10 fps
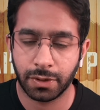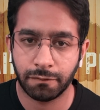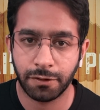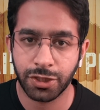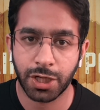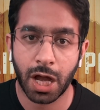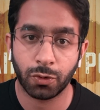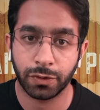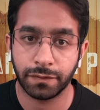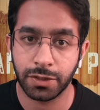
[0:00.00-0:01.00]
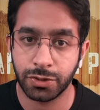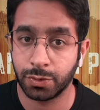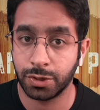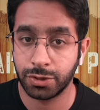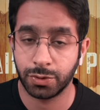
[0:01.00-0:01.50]
which out of these two
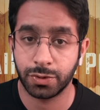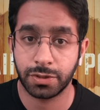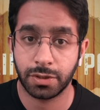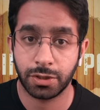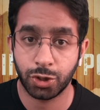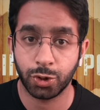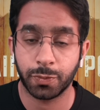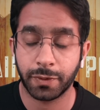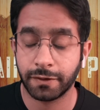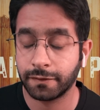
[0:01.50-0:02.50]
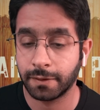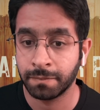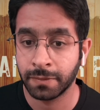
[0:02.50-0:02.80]
institutes should you prefer.